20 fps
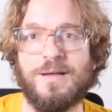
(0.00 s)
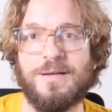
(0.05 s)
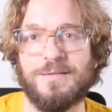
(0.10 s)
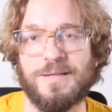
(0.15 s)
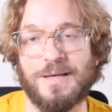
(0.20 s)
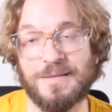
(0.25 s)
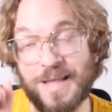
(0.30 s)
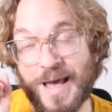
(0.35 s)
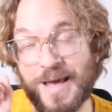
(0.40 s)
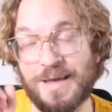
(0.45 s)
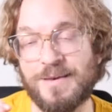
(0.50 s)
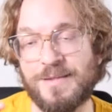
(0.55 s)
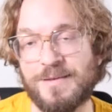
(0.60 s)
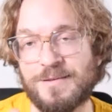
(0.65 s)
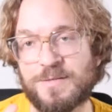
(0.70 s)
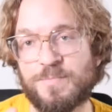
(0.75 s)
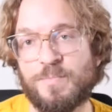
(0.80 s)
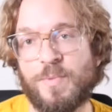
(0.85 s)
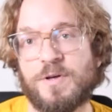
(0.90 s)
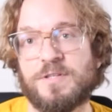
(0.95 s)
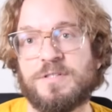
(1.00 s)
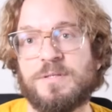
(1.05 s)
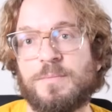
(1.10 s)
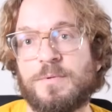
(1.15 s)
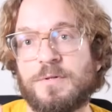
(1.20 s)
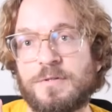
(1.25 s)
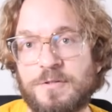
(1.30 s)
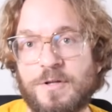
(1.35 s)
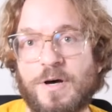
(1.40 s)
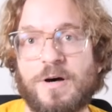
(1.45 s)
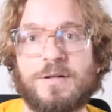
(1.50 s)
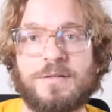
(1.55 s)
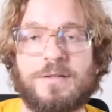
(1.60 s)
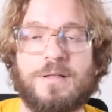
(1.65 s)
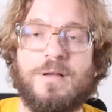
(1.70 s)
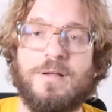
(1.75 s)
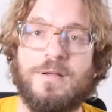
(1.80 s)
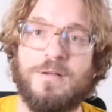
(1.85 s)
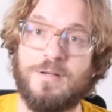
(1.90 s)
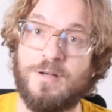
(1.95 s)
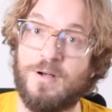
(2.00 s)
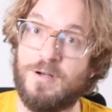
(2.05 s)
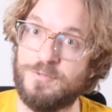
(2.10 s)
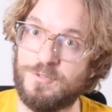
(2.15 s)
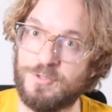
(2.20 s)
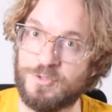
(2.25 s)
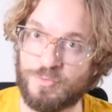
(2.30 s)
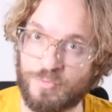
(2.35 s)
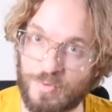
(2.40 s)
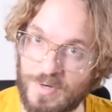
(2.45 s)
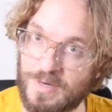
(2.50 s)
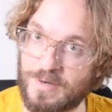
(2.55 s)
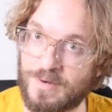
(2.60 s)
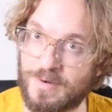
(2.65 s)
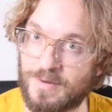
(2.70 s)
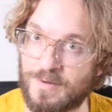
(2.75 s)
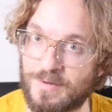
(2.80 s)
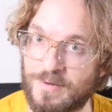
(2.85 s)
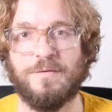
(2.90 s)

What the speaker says: the tiniest possible dot on the screen.